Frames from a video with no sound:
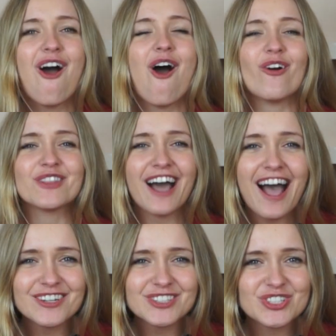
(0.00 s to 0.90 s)
on
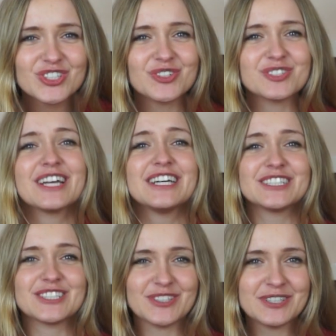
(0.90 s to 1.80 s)
how to choose
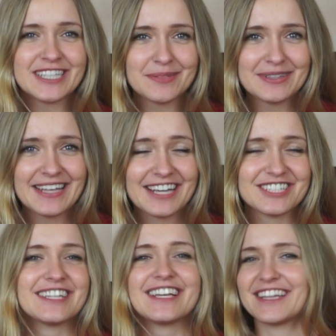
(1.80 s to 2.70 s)
student
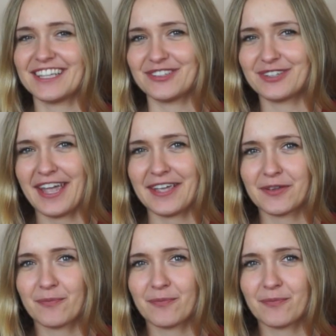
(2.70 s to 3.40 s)
accommodation in the UK.